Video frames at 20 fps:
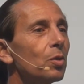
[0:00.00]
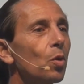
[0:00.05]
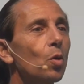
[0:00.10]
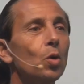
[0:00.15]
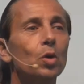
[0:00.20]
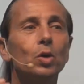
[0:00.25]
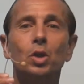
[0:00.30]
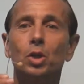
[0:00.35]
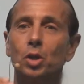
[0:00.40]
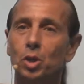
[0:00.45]

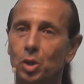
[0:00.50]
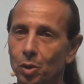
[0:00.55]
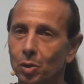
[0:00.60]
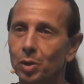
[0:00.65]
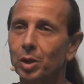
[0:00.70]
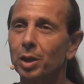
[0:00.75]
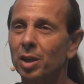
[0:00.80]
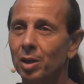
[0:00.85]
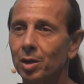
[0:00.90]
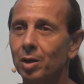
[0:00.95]
or
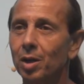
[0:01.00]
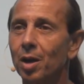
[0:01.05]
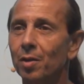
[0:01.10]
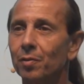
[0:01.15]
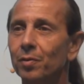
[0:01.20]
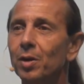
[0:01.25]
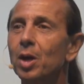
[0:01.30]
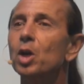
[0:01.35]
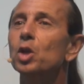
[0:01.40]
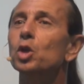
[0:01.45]
discerning
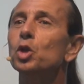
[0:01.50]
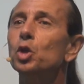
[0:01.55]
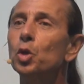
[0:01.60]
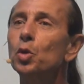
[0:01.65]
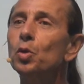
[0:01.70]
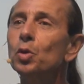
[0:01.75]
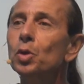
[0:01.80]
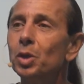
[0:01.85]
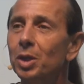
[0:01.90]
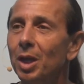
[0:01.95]
enough
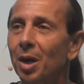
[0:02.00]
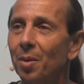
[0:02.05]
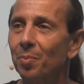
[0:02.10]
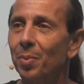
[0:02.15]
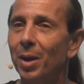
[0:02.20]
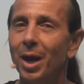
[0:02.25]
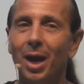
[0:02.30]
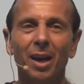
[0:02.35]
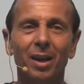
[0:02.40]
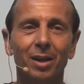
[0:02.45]
to step
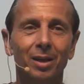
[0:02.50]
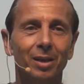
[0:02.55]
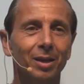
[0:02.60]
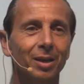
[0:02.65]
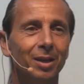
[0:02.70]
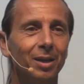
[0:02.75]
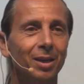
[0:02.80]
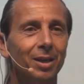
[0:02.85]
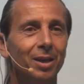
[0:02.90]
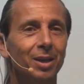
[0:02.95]
back,
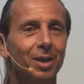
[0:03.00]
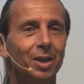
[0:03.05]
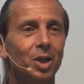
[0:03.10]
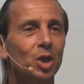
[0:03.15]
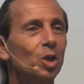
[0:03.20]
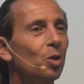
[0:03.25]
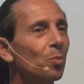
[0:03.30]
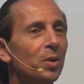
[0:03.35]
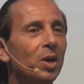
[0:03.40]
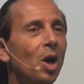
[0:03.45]

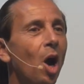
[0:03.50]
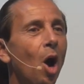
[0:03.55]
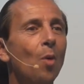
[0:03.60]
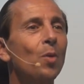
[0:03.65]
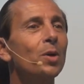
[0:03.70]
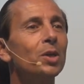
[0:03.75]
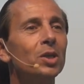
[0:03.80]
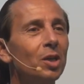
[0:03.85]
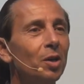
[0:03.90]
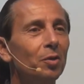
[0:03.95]
you'll be
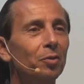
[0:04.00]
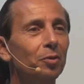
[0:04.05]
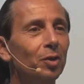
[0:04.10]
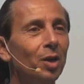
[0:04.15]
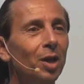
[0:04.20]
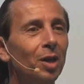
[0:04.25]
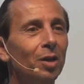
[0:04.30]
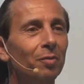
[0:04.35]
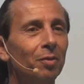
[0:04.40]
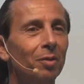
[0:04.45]
always in a
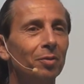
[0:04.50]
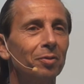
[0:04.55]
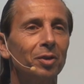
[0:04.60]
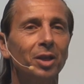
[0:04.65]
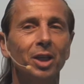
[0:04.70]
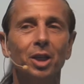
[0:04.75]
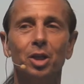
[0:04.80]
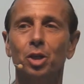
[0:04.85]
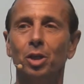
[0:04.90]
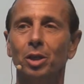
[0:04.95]
flood of
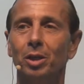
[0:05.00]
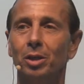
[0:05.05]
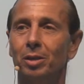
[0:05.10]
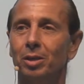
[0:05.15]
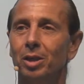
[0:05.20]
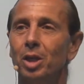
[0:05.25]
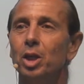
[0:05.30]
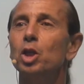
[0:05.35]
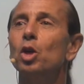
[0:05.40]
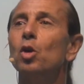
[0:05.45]
affliction,
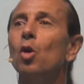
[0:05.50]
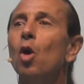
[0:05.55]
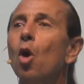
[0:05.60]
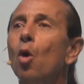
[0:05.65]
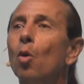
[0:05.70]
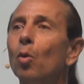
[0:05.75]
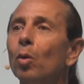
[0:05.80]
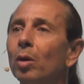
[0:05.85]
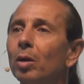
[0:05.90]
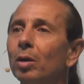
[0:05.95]
your
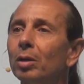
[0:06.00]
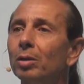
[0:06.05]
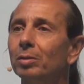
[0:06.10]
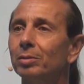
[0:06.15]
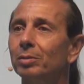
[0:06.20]
own.